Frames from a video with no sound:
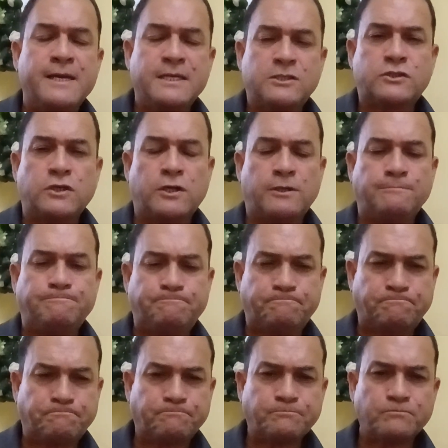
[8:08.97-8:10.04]
So
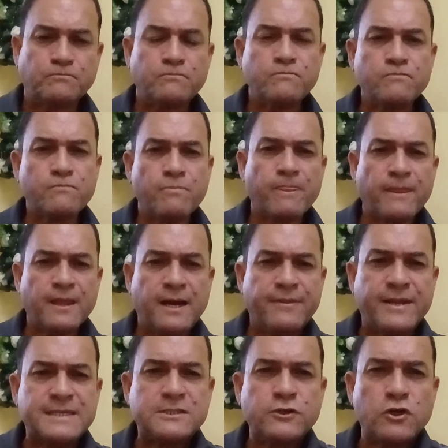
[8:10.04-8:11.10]

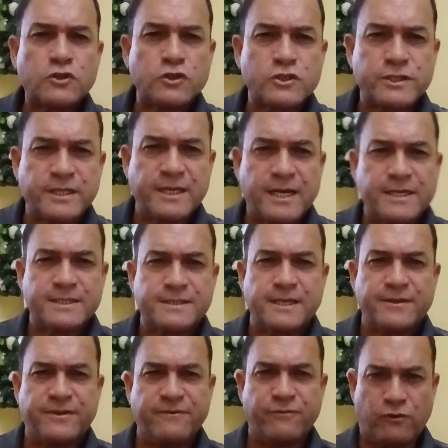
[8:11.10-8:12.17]
there is no such thing as
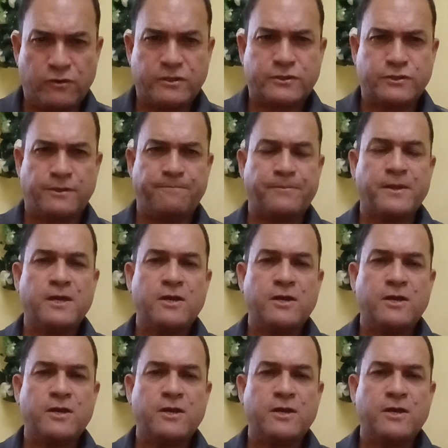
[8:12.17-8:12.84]
divorce. So